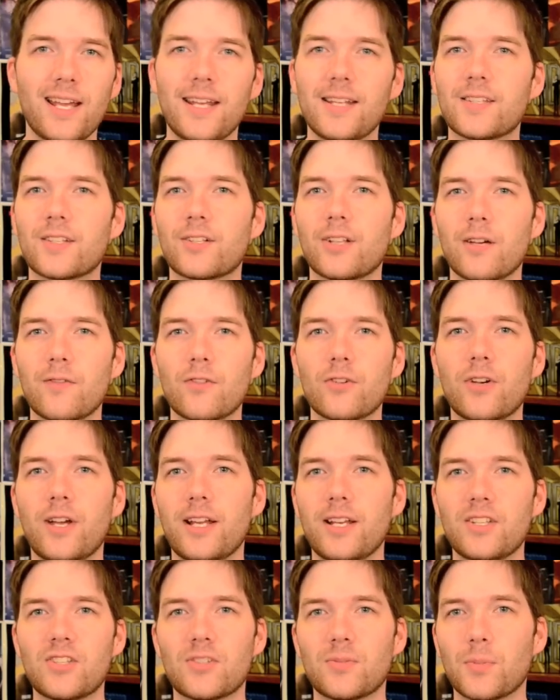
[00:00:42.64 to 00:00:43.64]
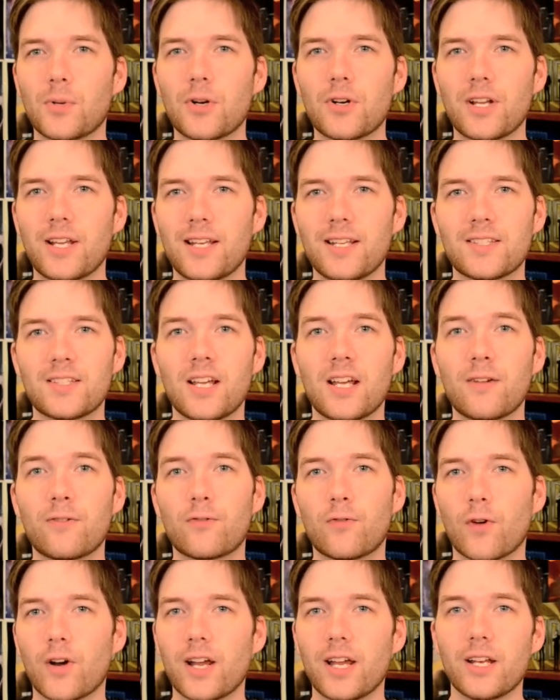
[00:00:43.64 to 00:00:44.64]
he's clever and he's smart and he's not
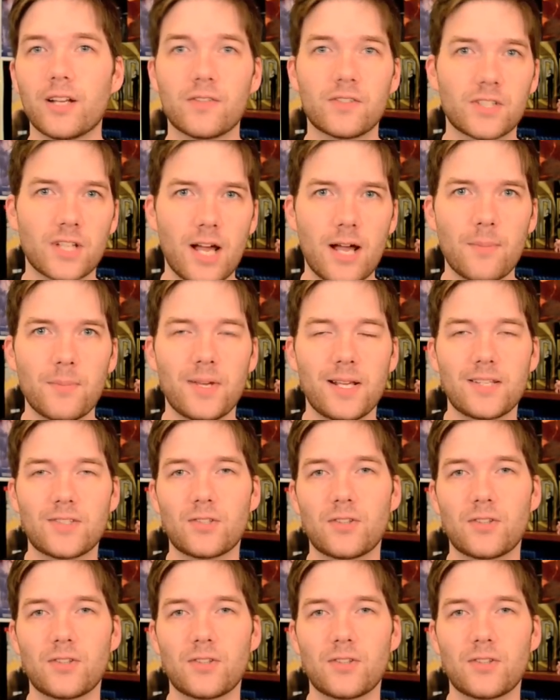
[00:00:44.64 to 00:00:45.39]
afraid of zombies.